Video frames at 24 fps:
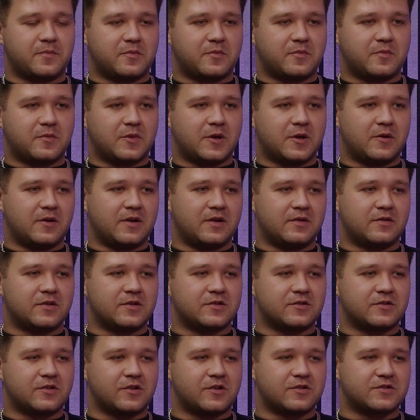
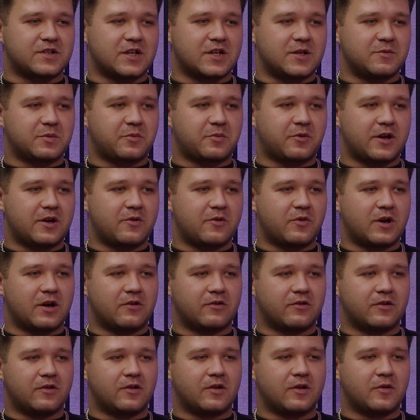those teams playing
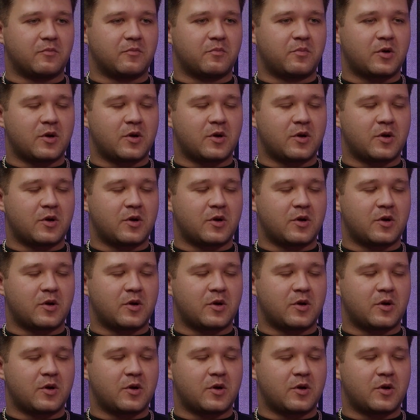well and